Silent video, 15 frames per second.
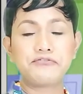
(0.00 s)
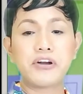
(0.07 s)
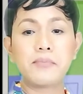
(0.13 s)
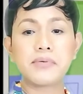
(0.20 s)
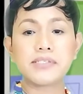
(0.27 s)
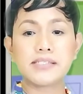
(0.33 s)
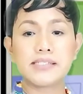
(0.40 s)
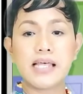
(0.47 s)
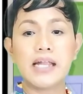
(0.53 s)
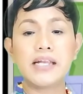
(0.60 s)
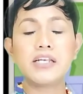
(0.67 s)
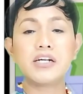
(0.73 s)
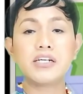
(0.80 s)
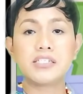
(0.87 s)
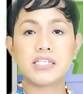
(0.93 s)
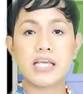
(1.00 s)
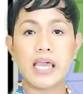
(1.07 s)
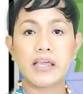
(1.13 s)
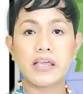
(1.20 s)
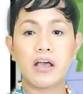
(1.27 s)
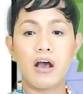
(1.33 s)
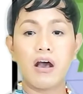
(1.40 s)
from a standard
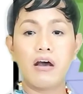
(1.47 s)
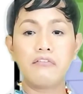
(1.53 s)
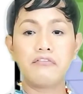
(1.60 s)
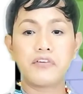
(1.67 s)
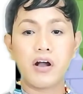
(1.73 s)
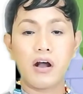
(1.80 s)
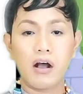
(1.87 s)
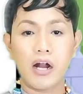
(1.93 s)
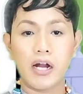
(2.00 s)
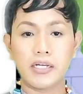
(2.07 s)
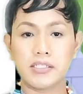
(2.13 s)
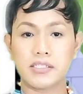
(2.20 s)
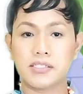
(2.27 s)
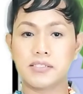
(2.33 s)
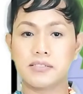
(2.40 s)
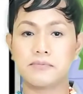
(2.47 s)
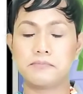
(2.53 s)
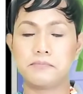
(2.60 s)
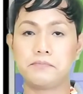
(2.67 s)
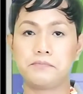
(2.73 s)
deck of cards.